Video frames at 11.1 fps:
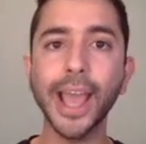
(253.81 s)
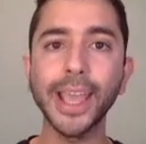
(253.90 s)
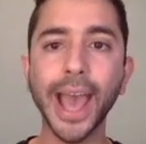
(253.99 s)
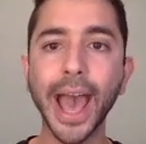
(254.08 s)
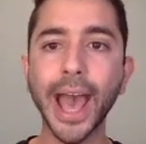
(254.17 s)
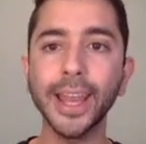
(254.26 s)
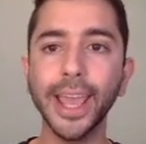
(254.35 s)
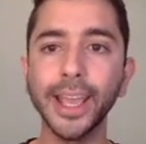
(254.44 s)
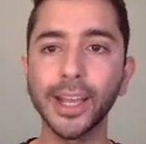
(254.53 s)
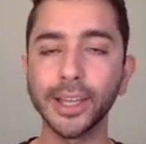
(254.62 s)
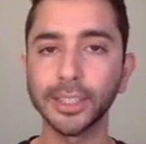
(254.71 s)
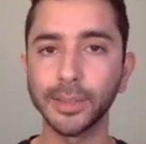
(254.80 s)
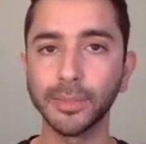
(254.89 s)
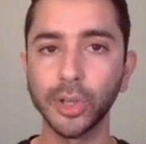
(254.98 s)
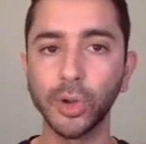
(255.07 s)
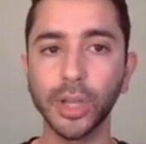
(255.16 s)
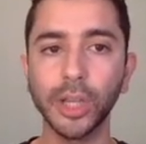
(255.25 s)
I add a custom
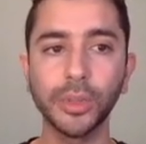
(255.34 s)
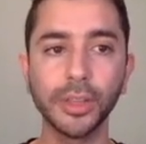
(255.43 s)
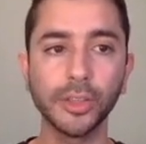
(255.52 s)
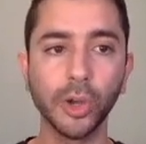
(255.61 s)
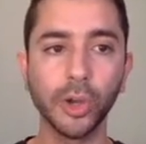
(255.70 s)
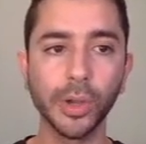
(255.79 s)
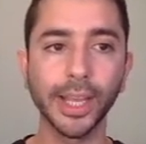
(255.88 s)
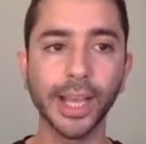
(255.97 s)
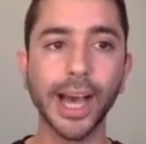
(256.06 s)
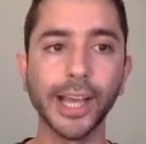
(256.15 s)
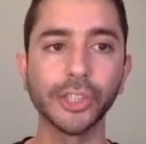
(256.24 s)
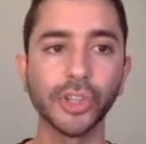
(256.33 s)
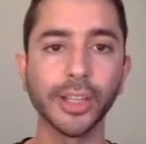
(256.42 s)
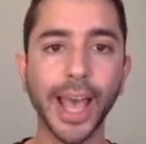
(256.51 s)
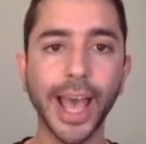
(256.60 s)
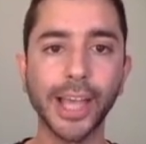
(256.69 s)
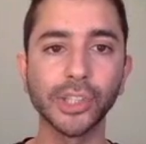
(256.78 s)
token with the token contract
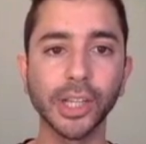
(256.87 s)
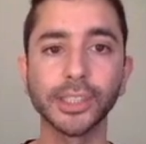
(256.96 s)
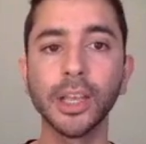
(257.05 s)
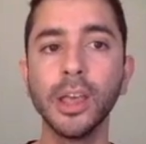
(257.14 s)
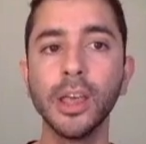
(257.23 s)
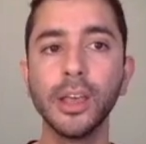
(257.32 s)
address.